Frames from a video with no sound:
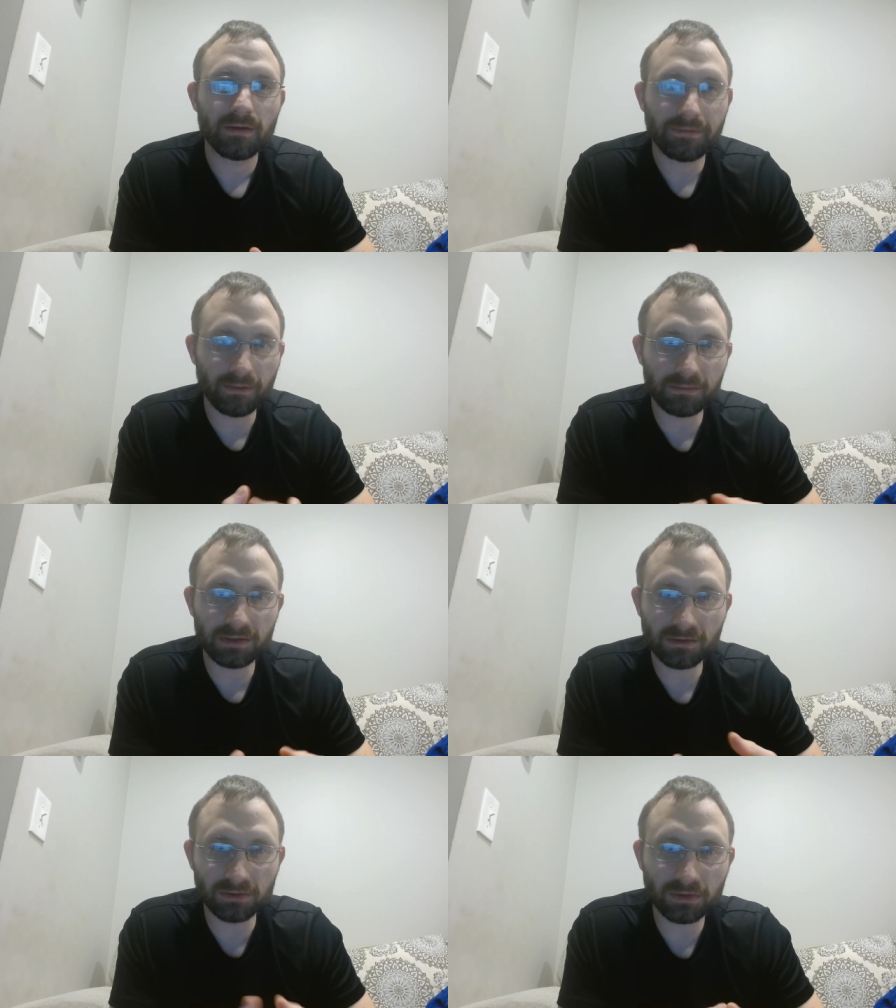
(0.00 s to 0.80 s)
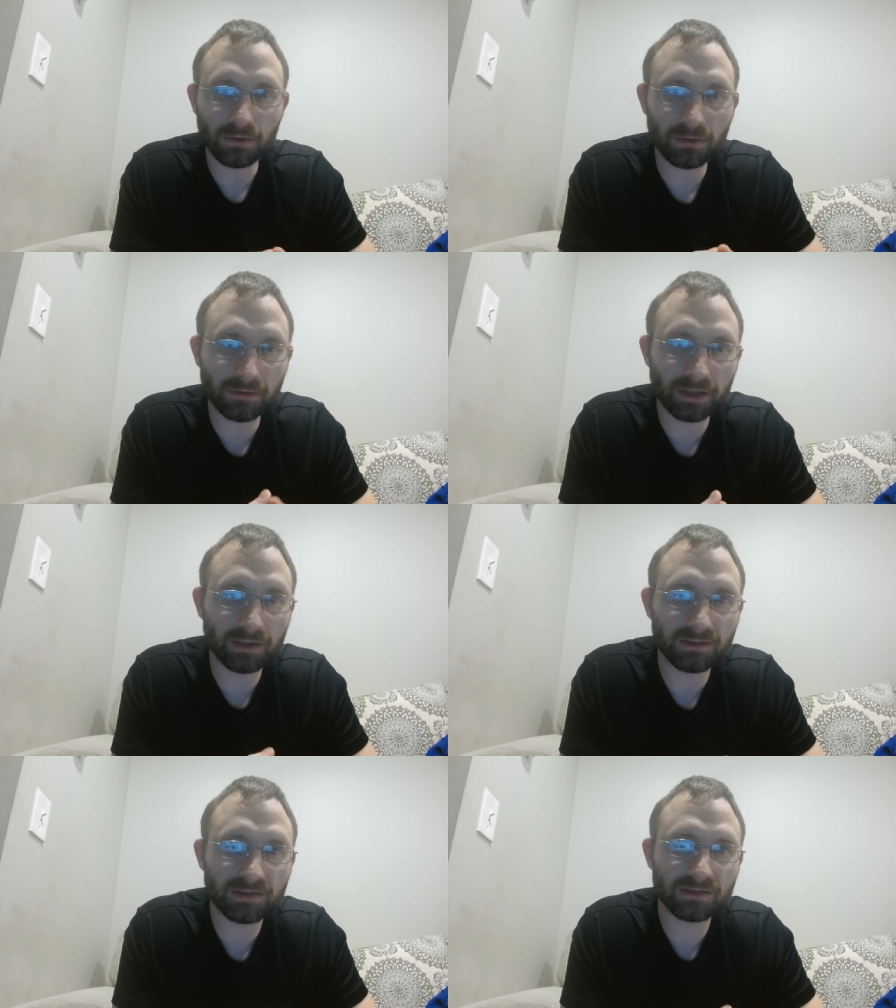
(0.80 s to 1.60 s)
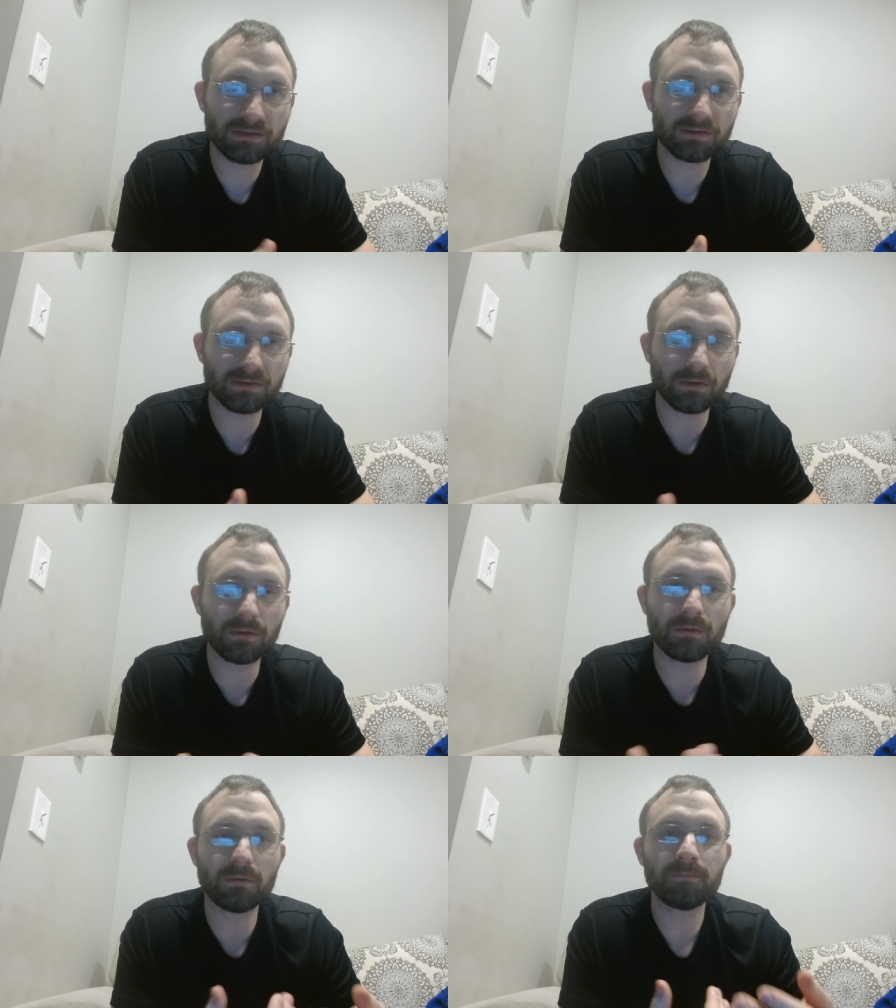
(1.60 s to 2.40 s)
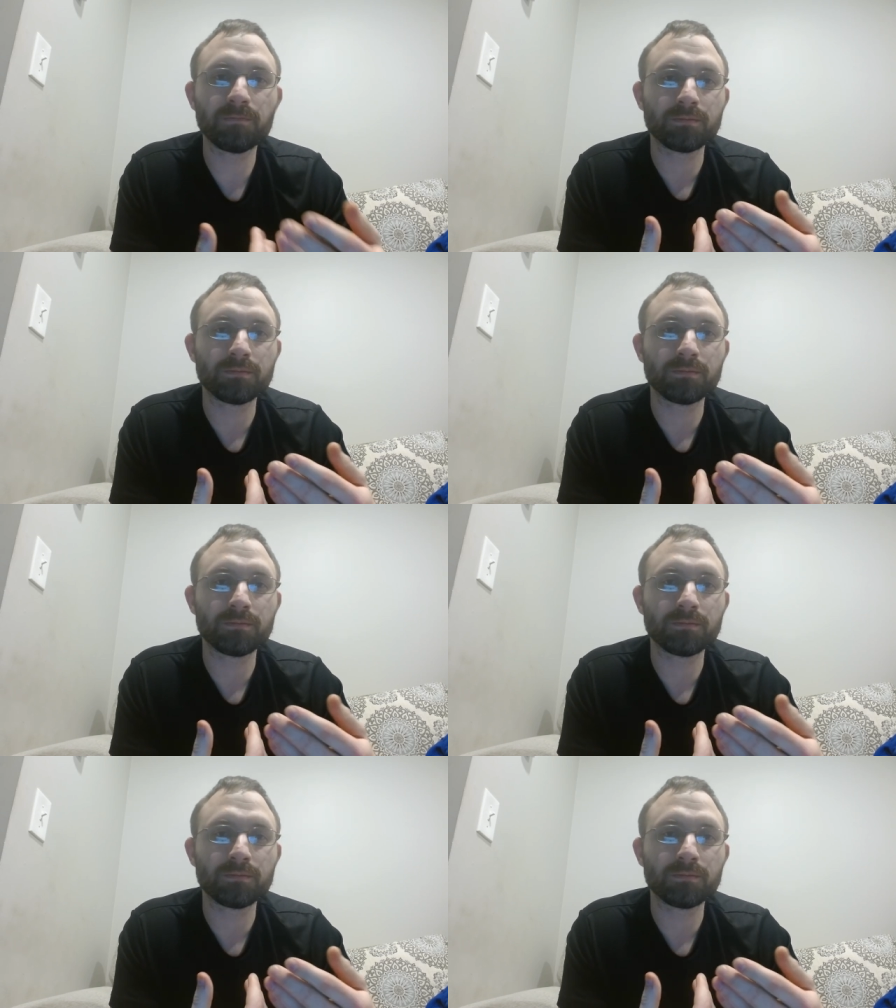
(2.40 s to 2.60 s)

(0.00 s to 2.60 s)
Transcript: from these control grids so